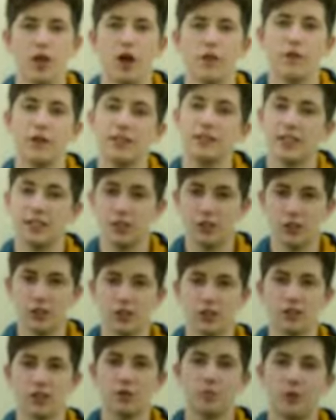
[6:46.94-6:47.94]
I think they
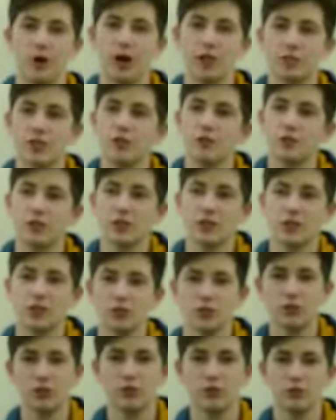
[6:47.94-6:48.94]
do, but I don't think
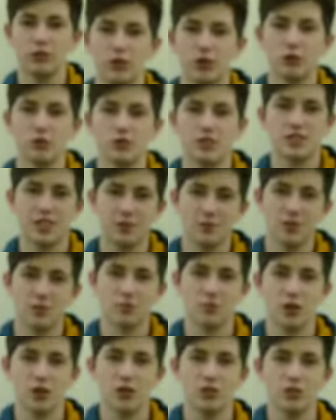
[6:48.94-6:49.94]
you notice them as
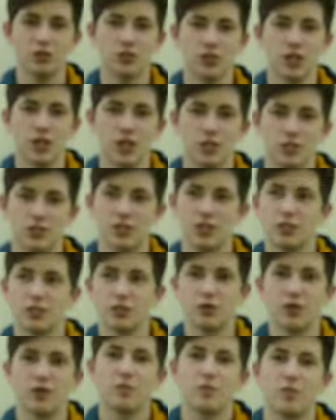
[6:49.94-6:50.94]
much. So they
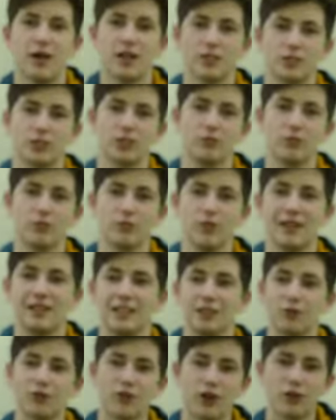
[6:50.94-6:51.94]
do impact you, but
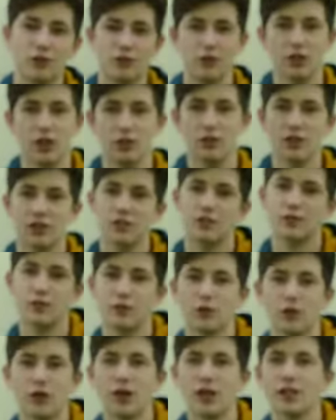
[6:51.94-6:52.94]
mainly without you knowing.
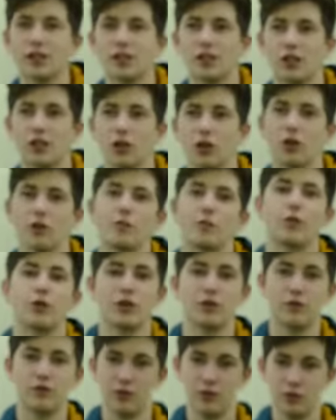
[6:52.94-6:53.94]
For like a lot of
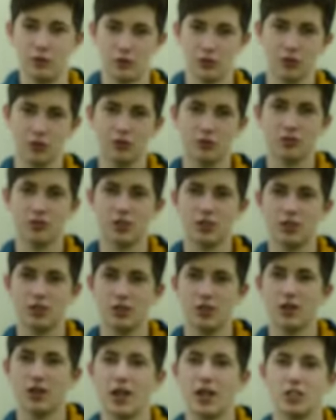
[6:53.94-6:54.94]
point of view shots, you
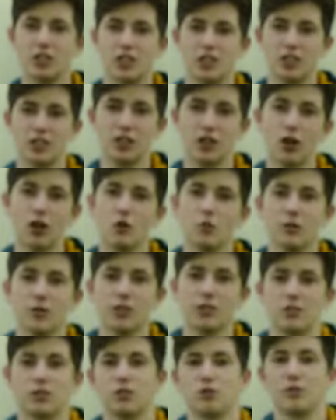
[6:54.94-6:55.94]
don't actually know, but
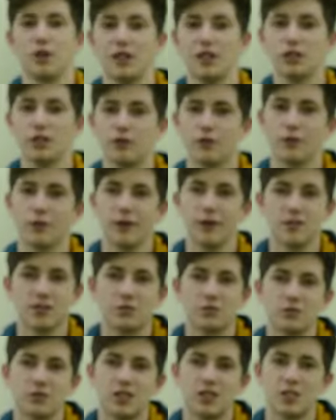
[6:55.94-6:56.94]
they do make you feel like
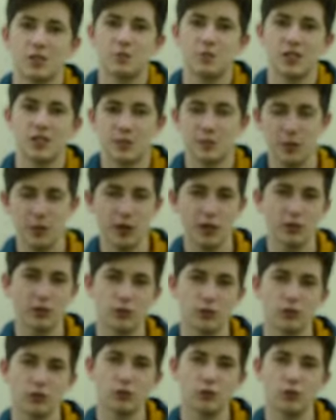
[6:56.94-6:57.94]
somebody's being spied
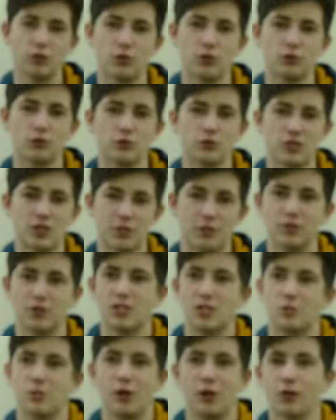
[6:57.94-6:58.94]
on or
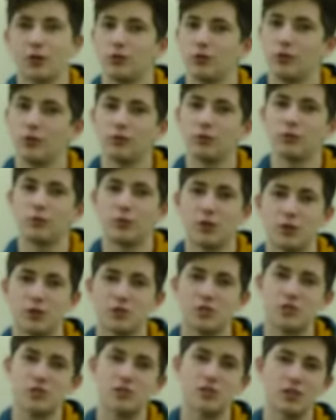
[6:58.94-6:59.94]
somebody's spying on you
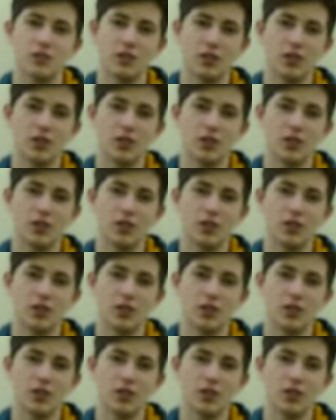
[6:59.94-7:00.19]
almost.